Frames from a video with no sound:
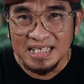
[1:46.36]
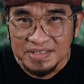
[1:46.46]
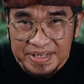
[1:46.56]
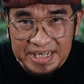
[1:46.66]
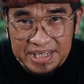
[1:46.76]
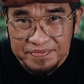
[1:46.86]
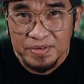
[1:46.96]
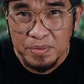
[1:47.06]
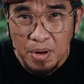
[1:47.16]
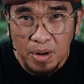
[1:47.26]
I just wanna give
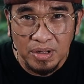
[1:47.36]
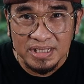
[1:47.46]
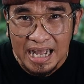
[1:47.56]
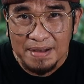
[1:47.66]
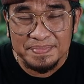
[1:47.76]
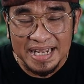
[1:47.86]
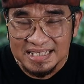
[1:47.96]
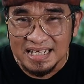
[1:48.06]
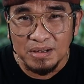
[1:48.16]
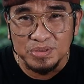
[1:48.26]
you all the
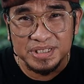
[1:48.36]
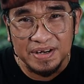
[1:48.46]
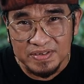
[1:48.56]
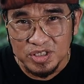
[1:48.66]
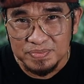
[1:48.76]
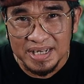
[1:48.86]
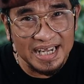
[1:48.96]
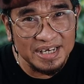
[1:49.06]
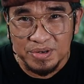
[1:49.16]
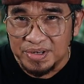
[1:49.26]
updates how to travel to
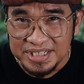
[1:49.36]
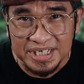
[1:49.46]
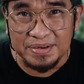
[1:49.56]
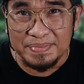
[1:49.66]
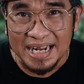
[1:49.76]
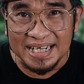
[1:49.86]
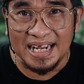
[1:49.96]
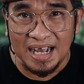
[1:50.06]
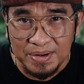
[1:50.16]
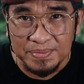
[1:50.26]
Bali and the condition in Bali
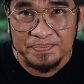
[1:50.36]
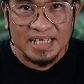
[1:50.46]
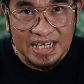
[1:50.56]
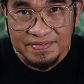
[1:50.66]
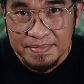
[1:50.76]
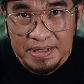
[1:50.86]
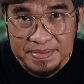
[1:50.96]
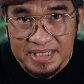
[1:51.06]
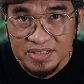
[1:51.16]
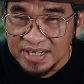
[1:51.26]
now. Enough about
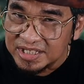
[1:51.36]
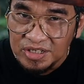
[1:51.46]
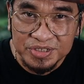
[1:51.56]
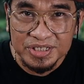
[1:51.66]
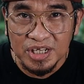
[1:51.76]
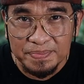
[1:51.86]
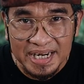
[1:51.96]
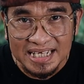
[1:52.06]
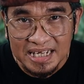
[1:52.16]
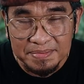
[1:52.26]
me, so let's go to the
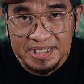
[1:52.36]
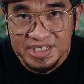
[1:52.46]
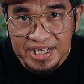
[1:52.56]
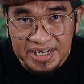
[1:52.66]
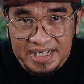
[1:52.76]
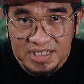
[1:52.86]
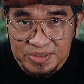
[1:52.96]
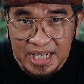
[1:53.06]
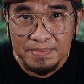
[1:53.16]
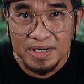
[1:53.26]
topic. As I mentioned earlier,
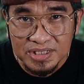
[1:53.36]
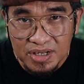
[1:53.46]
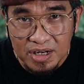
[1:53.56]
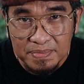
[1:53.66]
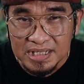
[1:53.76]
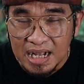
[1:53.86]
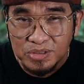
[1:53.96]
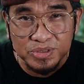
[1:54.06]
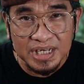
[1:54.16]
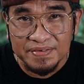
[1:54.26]
today I'm gonna talk about how
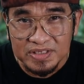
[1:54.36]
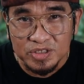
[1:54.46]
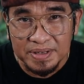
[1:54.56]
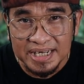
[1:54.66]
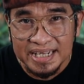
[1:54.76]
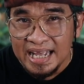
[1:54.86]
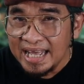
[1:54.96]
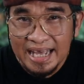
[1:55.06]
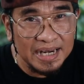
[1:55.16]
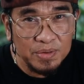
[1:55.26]
to travel to Bali
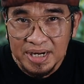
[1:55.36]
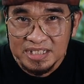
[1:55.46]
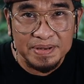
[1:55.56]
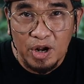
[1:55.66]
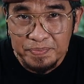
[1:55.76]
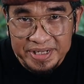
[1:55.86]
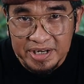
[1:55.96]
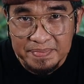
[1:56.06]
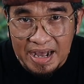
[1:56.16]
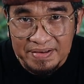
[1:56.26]
and what is my
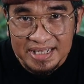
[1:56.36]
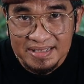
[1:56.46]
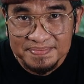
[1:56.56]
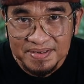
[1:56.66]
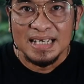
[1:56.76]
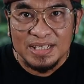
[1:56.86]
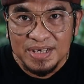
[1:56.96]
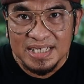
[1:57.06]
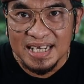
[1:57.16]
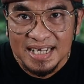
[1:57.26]
opinion about it.
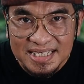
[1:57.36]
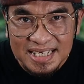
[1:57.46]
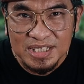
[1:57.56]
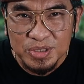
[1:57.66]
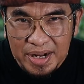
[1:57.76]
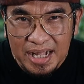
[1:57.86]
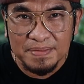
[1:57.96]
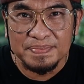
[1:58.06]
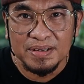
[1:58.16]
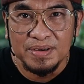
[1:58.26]
Indonesia decided to
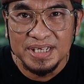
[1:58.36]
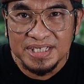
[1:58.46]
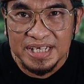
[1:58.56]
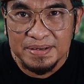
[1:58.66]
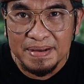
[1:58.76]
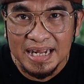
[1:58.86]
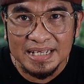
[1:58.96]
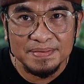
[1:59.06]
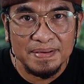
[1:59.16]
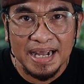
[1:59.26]
help condition in
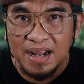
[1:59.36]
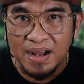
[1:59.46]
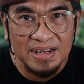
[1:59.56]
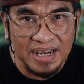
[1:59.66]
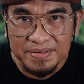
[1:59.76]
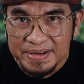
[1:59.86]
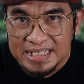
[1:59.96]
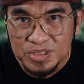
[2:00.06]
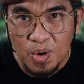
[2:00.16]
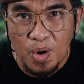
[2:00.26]
Bali by
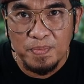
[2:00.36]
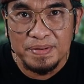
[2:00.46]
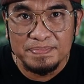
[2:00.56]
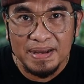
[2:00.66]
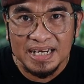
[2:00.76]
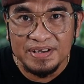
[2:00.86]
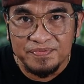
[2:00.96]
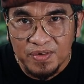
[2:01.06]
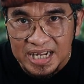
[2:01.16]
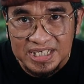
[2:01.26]
agree to open Bali
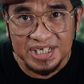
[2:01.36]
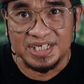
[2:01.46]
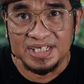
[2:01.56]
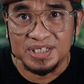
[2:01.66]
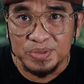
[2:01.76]
for international